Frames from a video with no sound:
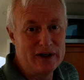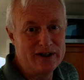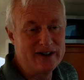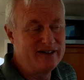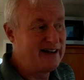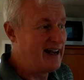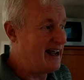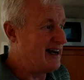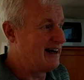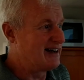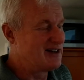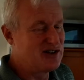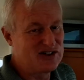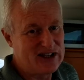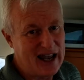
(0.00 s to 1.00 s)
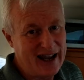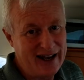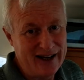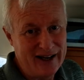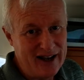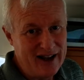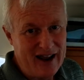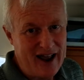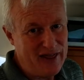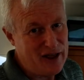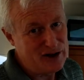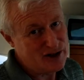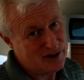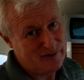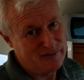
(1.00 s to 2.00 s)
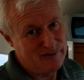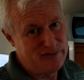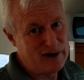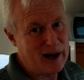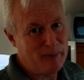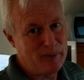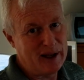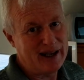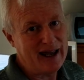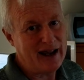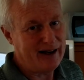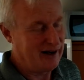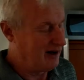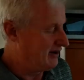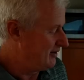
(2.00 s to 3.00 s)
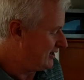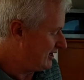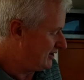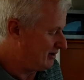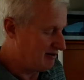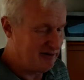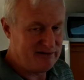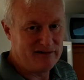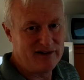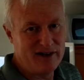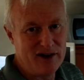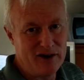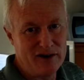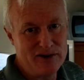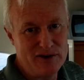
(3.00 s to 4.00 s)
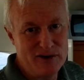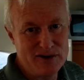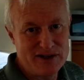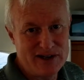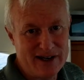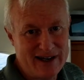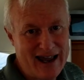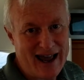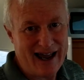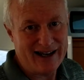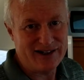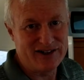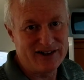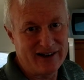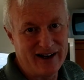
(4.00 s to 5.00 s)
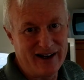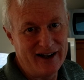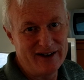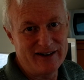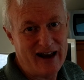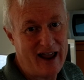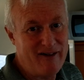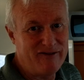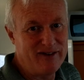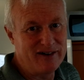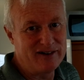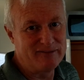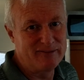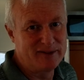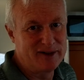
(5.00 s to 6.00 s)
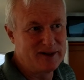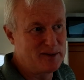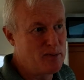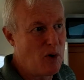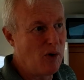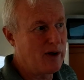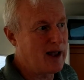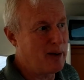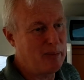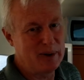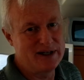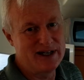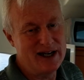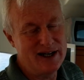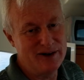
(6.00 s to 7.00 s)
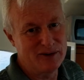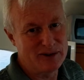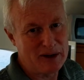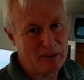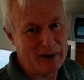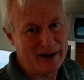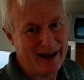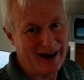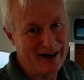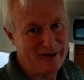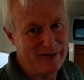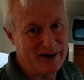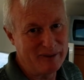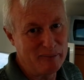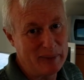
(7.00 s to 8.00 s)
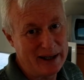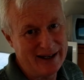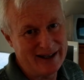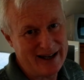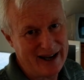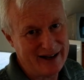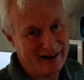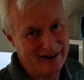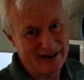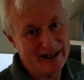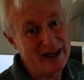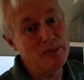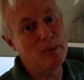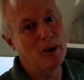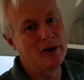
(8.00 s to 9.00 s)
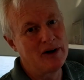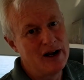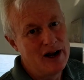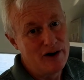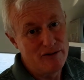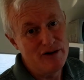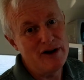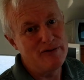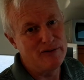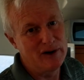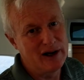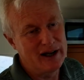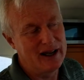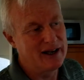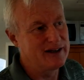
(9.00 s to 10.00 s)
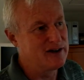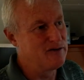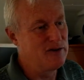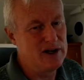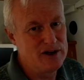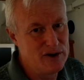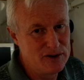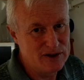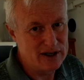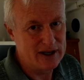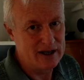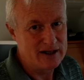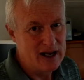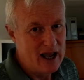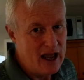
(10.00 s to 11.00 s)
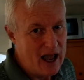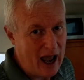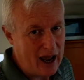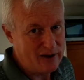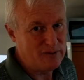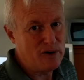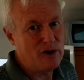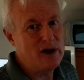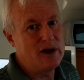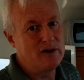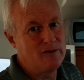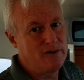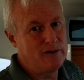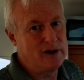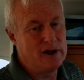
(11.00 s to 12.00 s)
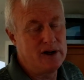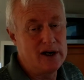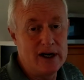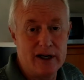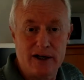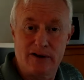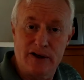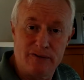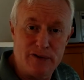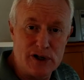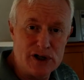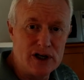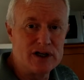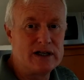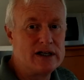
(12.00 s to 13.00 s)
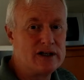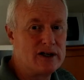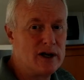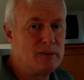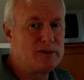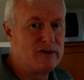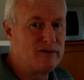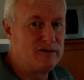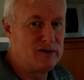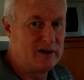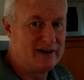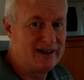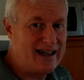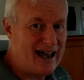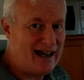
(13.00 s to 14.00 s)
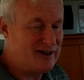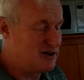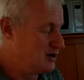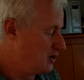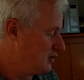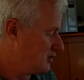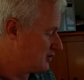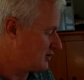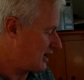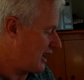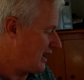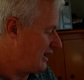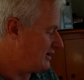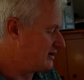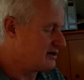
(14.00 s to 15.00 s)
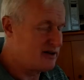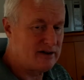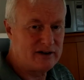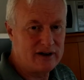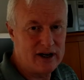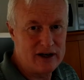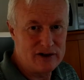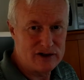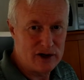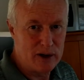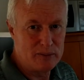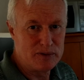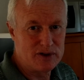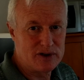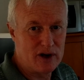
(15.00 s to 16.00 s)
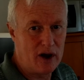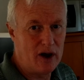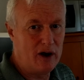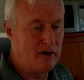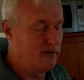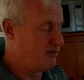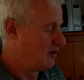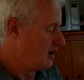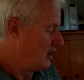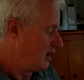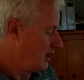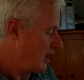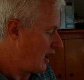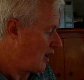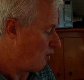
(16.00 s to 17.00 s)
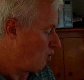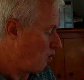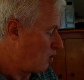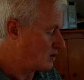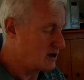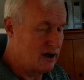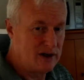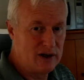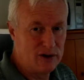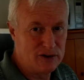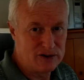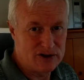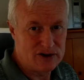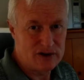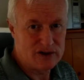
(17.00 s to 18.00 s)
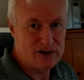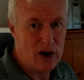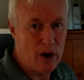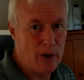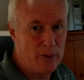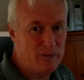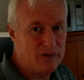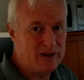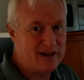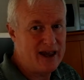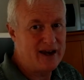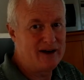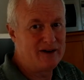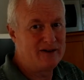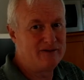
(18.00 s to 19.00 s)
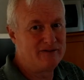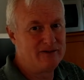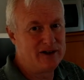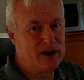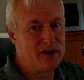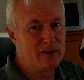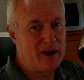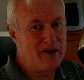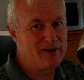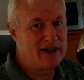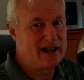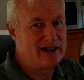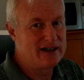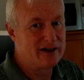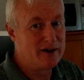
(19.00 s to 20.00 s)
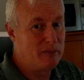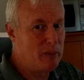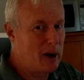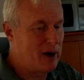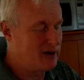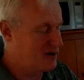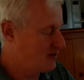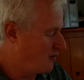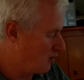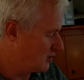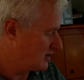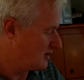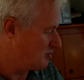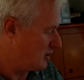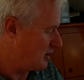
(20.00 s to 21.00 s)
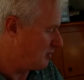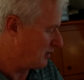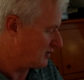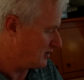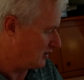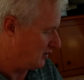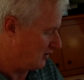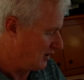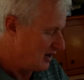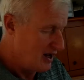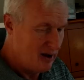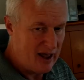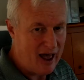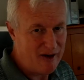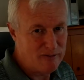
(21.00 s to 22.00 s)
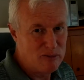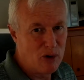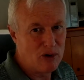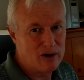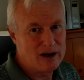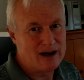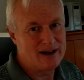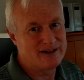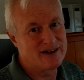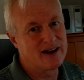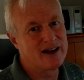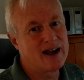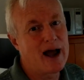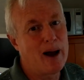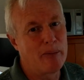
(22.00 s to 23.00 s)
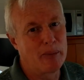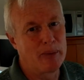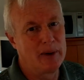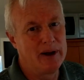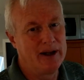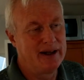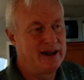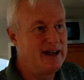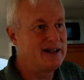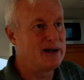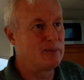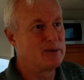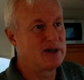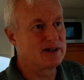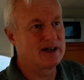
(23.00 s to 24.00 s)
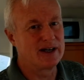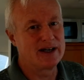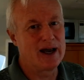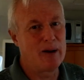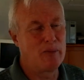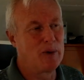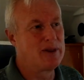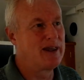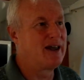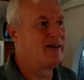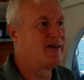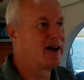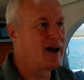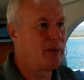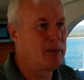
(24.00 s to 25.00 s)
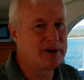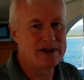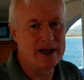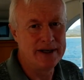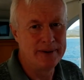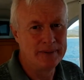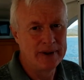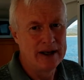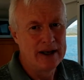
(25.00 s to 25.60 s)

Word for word: in England, say, and they just fill up the kettle and then you know, use the gas uh, and have a small cup of tea or something out of a big kettle and keep on refilling it and reusing it. it's very inefficient uh, in terms of gas use and in terms of uh, water use. So then, you know, having these little pots forces people to have more or less a cup, uh, heat up just a cup when they have a cup of tea.